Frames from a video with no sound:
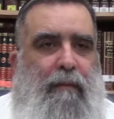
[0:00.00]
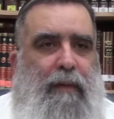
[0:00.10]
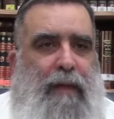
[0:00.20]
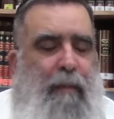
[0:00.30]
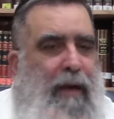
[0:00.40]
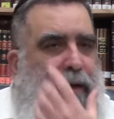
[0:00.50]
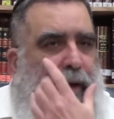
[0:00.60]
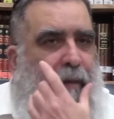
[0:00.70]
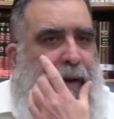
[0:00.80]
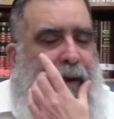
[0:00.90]
Somebody
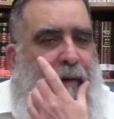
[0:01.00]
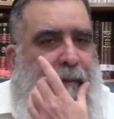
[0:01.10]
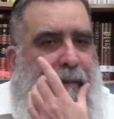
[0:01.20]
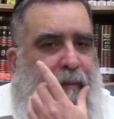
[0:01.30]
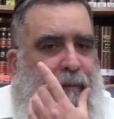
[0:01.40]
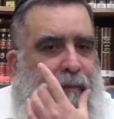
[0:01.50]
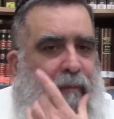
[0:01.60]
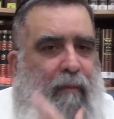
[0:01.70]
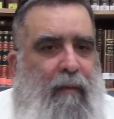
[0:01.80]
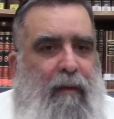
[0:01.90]
told me,
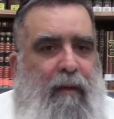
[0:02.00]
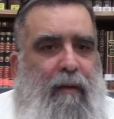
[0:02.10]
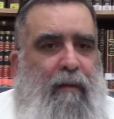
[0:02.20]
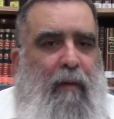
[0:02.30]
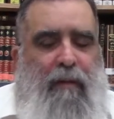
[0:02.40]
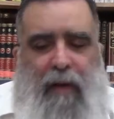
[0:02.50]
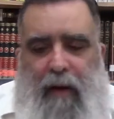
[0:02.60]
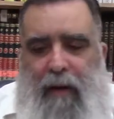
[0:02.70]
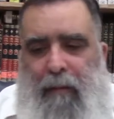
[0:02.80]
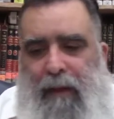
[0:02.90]
we were
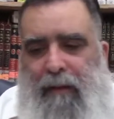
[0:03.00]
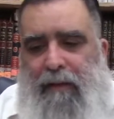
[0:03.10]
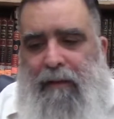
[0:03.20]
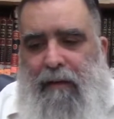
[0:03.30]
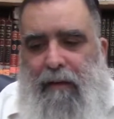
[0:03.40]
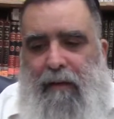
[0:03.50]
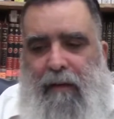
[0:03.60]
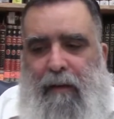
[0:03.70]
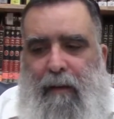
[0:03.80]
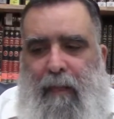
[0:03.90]
talking about this,
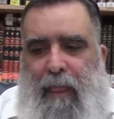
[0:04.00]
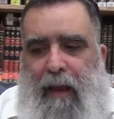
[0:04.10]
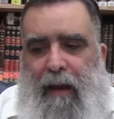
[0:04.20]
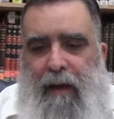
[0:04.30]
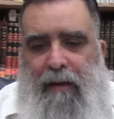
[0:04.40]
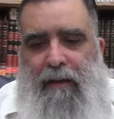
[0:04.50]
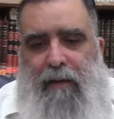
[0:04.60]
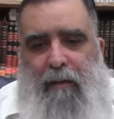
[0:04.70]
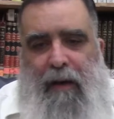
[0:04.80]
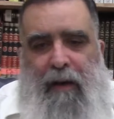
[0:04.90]
and he said
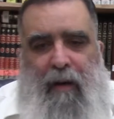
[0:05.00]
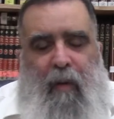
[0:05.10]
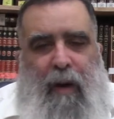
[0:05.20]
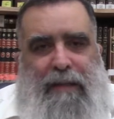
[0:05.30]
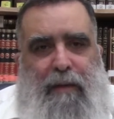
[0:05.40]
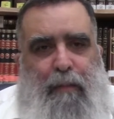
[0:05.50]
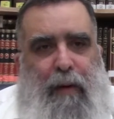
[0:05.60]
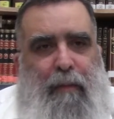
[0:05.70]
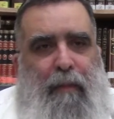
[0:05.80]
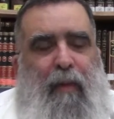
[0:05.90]
to me, you know, what's
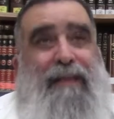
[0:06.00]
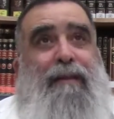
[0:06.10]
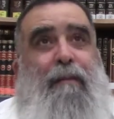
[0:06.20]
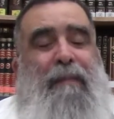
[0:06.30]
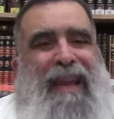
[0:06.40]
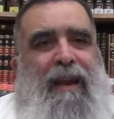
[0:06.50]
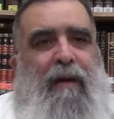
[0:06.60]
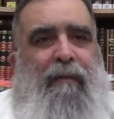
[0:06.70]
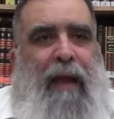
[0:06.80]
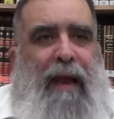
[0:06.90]
the meaning
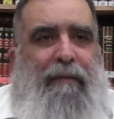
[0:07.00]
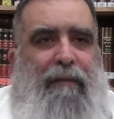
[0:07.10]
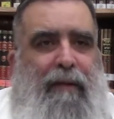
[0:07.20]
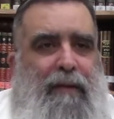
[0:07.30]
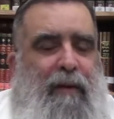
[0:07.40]
of life? He